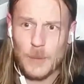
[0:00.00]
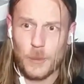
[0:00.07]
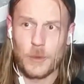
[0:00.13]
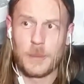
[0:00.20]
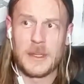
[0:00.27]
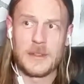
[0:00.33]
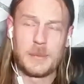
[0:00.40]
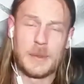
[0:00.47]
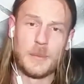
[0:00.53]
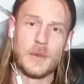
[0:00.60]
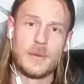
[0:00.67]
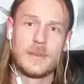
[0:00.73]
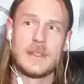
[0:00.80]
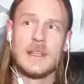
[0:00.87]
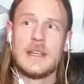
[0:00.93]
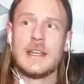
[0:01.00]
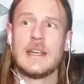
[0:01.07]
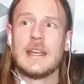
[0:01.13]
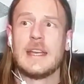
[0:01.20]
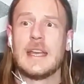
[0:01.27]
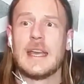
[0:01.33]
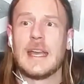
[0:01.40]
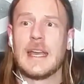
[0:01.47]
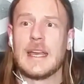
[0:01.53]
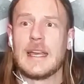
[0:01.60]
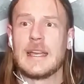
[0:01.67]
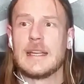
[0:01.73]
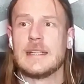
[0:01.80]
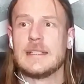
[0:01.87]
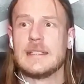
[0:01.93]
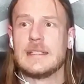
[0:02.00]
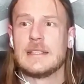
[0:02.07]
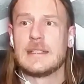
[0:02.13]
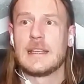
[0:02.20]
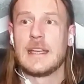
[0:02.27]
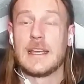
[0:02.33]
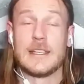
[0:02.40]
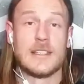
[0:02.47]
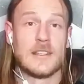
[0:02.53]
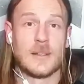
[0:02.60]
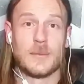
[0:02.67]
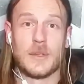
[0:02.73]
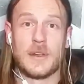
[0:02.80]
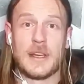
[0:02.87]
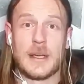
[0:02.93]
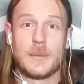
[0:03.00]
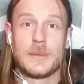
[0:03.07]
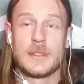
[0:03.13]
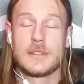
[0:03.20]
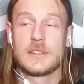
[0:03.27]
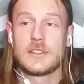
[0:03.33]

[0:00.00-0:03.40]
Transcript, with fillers: and we were meant to be moving, and it ended up not happening.